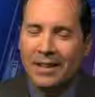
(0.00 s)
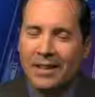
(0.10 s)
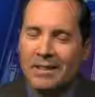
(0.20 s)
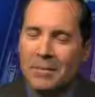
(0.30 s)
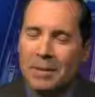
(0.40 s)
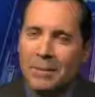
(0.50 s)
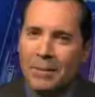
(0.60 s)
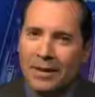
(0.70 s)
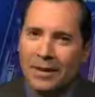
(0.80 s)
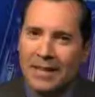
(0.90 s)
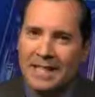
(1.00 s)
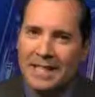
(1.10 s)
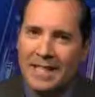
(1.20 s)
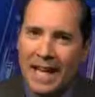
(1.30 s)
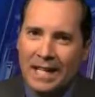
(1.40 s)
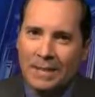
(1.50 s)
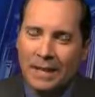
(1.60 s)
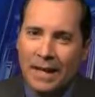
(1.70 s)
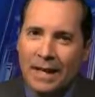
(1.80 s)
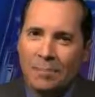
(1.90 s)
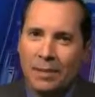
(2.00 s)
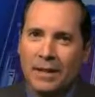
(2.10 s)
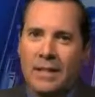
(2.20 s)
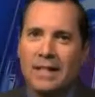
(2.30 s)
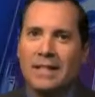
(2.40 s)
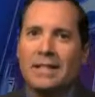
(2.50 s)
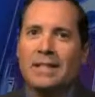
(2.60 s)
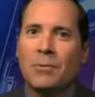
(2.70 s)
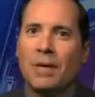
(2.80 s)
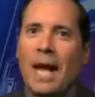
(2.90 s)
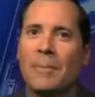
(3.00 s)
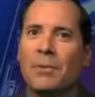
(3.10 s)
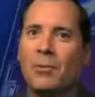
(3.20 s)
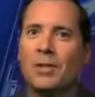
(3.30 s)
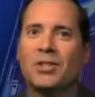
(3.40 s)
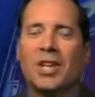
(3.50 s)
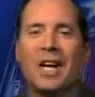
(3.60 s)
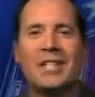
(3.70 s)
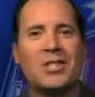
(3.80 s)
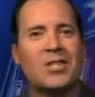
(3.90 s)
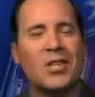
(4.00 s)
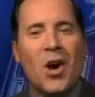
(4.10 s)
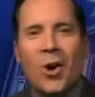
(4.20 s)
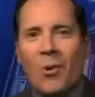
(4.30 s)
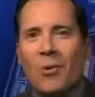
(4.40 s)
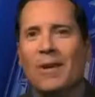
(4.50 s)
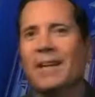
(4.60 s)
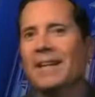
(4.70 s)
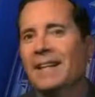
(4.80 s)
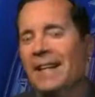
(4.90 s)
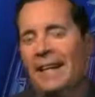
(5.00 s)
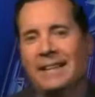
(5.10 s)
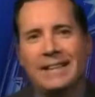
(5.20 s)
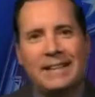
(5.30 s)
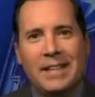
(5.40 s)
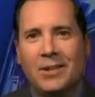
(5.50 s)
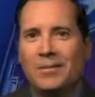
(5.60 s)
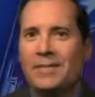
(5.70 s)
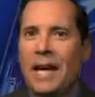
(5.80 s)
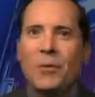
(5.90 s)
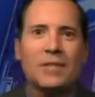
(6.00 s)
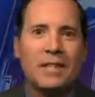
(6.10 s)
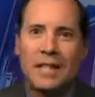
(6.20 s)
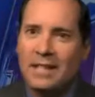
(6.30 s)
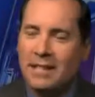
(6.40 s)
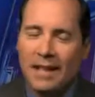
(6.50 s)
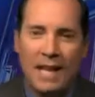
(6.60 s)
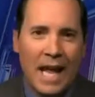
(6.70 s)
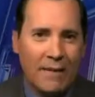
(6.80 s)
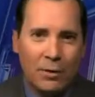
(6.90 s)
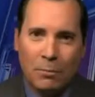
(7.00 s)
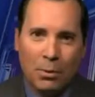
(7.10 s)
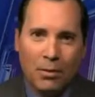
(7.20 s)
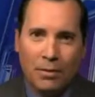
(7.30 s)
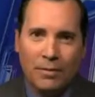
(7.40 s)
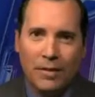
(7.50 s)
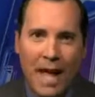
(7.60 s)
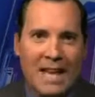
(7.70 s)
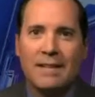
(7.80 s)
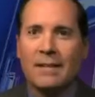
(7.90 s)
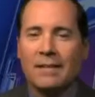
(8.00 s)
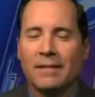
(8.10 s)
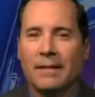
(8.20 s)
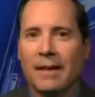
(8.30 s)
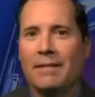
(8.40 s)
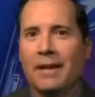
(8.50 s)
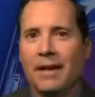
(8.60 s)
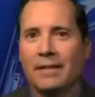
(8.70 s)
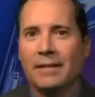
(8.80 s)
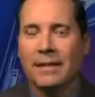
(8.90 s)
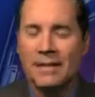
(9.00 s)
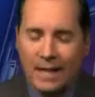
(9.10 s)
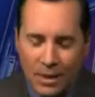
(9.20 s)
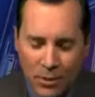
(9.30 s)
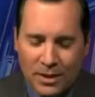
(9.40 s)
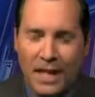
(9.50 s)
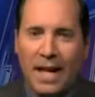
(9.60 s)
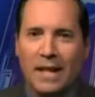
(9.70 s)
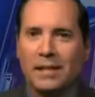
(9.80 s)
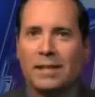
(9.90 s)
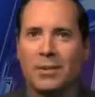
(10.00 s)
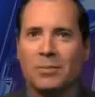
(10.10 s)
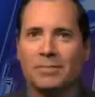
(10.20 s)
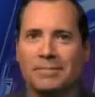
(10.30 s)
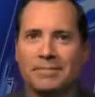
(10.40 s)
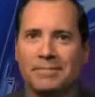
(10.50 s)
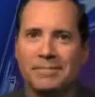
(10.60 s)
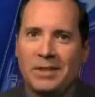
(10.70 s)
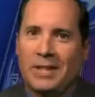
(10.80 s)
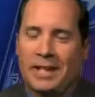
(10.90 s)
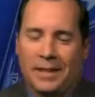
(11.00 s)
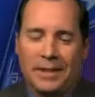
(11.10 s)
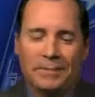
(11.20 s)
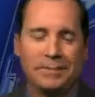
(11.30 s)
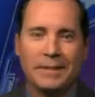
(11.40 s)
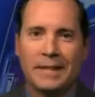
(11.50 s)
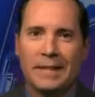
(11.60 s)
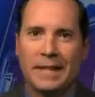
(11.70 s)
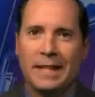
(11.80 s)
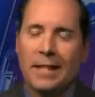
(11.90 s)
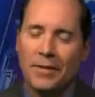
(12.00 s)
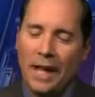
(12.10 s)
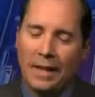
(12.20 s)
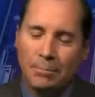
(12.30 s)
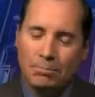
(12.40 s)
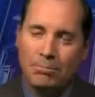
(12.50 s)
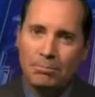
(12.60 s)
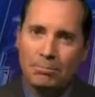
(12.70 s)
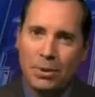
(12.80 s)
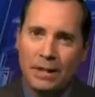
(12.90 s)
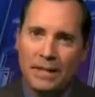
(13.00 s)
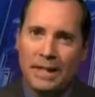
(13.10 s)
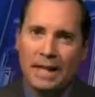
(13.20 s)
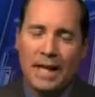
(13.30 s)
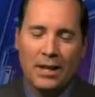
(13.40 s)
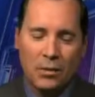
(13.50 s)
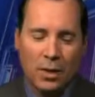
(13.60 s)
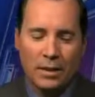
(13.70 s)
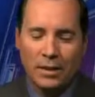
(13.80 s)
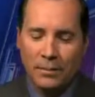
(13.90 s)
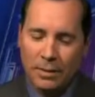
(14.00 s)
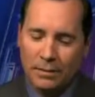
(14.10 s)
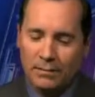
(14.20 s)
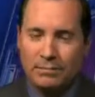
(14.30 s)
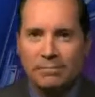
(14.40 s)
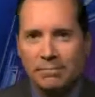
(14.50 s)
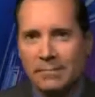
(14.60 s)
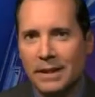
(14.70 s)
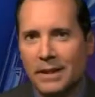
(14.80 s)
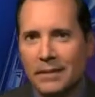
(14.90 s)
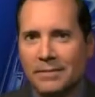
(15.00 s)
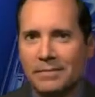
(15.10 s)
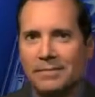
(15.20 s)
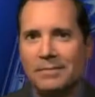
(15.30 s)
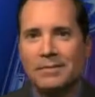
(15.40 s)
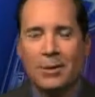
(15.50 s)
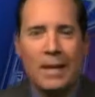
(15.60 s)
Some people felt unsatisfied, but to see what happened with Jon Snow, you know, that was his inevitable ending, I thought. And the same with Dany, too. Just telling you. I know they had to put everything together quickly, but I don't know. Don't hate on me.